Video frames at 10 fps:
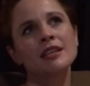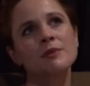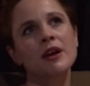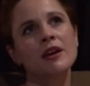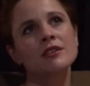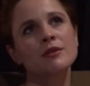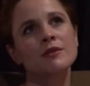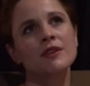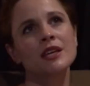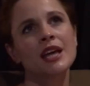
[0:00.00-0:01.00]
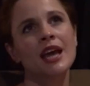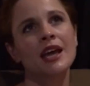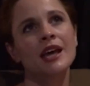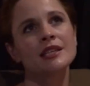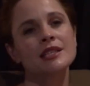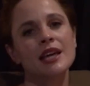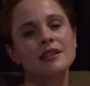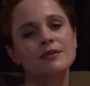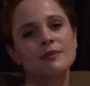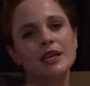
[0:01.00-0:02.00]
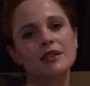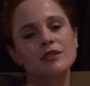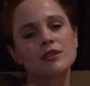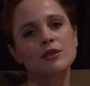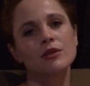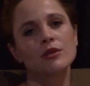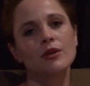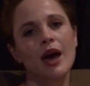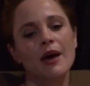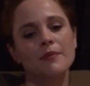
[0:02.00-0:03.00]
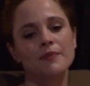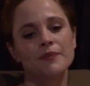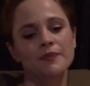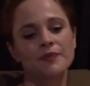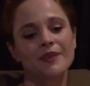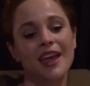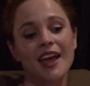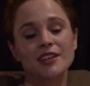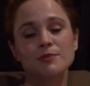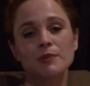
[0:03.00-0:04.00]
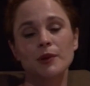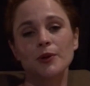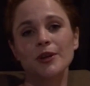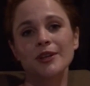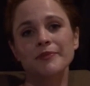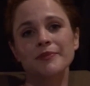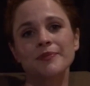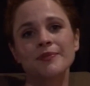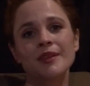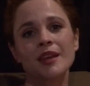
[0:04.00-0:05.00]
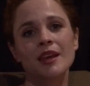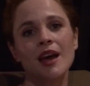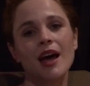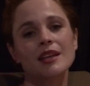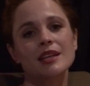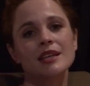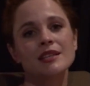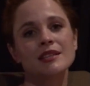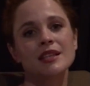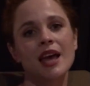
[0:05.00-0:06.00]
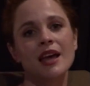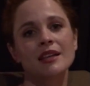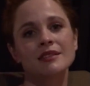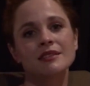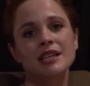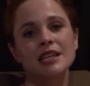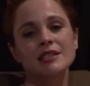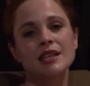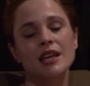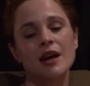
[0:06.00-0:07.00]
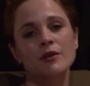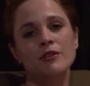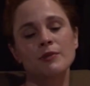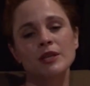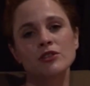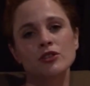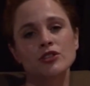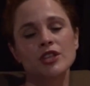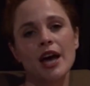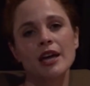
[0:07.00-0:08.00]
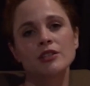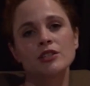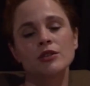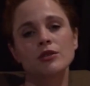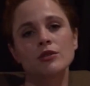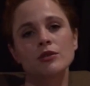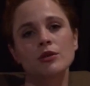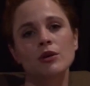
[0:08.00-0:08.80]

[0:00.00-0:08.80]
experience with VDAY has led me to explore ideas and things that I would have been too shy to